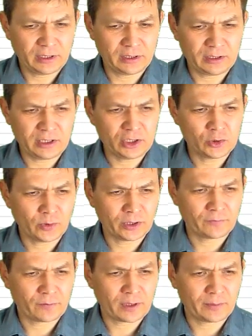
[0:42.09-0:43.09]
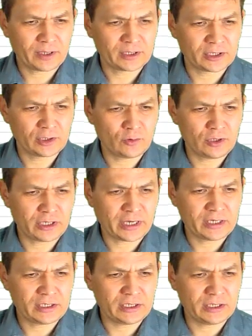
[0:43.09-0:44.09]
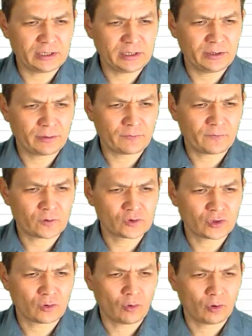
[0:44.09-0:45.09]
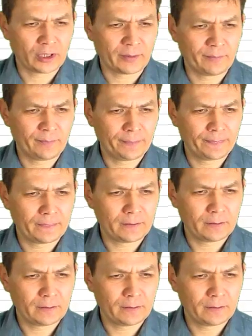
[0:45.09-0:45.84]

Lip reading: and each one of them has a unique ID in the first column.